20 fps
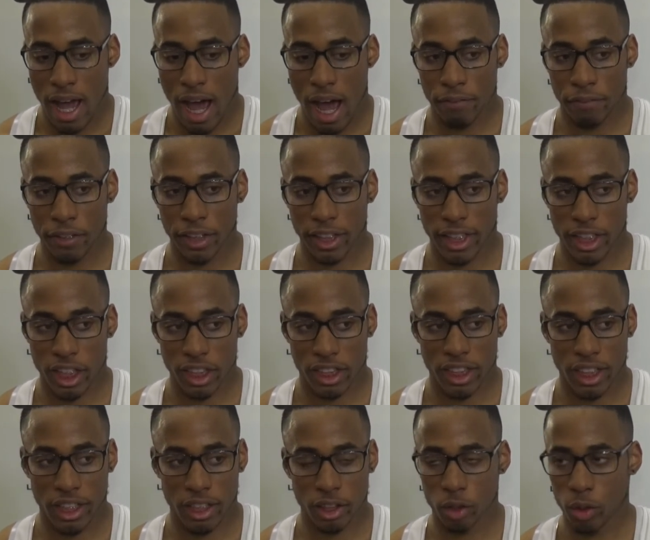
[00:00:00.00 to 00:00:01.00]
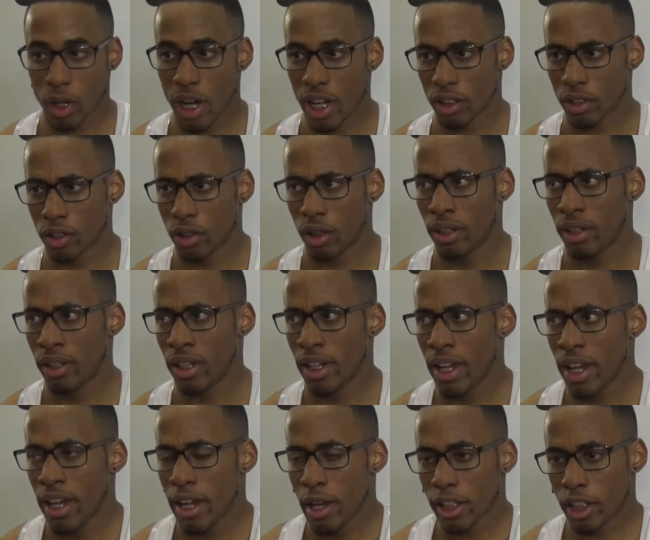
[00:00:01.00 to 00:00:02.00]
I think I just need to swap
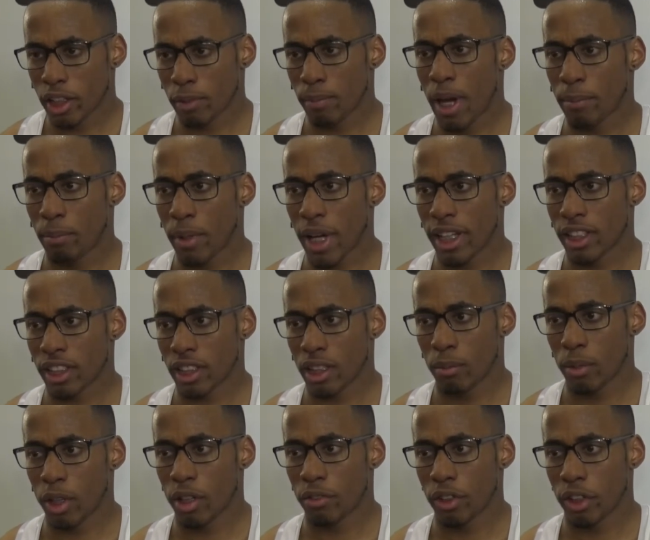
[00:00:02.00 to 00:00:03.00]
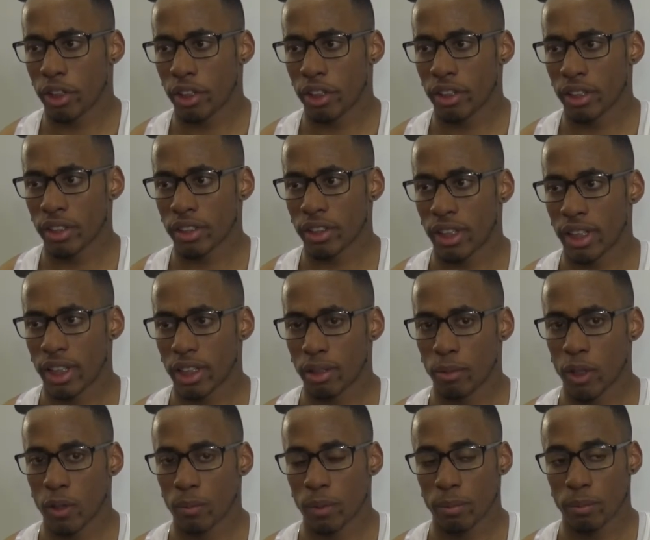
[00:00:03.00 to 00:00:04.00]
just my balance coming off the hurdles at the
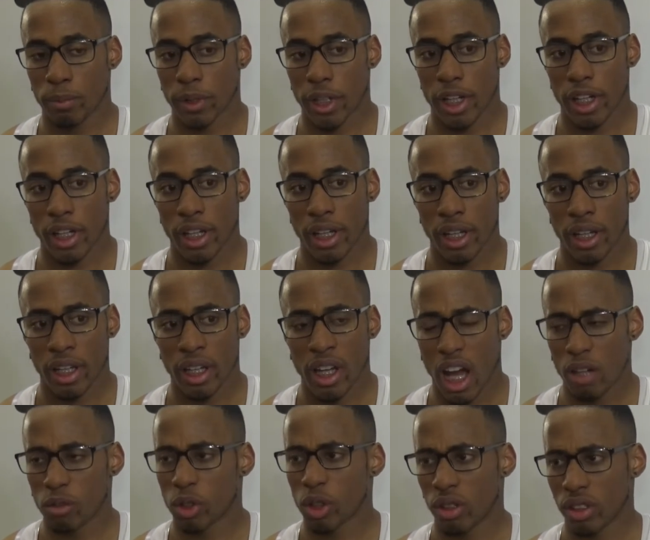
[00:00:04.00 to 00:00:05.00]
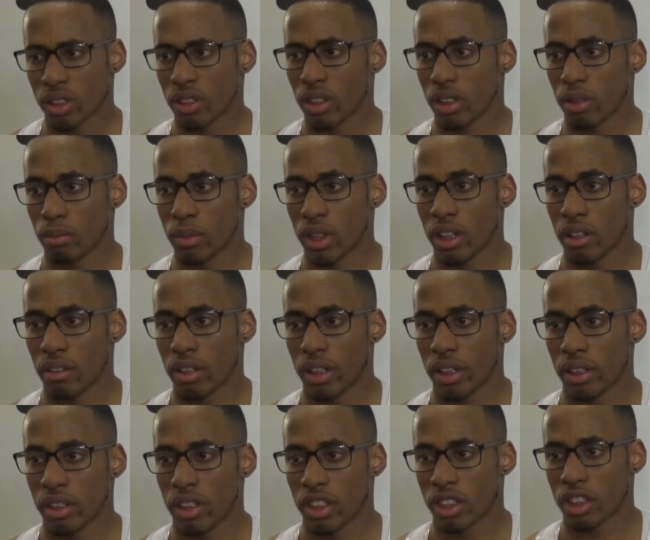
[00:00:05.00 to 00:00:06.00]
moment, but I'm sure it's going to come together. A
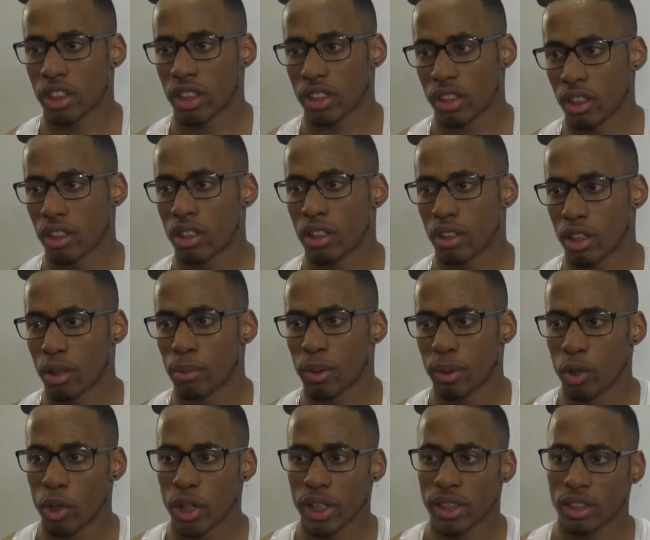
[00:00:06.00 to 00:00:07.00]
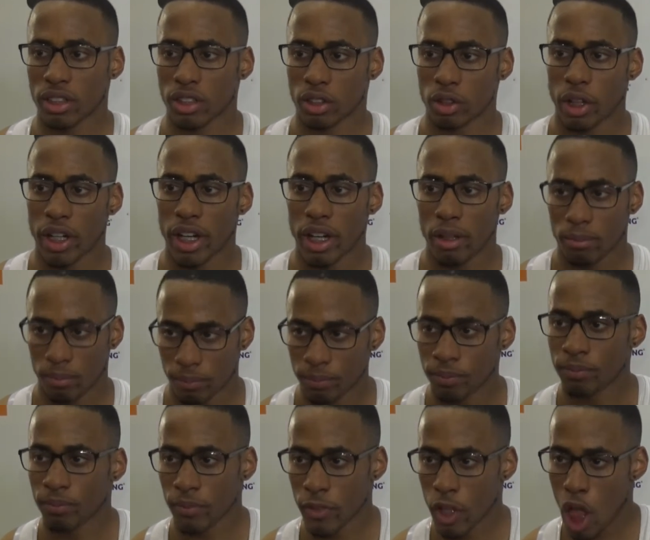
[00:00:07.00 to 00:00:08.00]
couple more races to sort
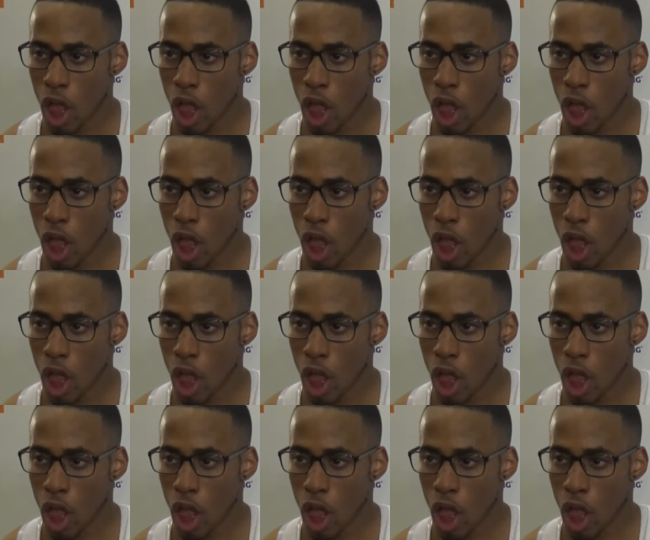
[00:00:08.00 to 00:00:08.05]
out.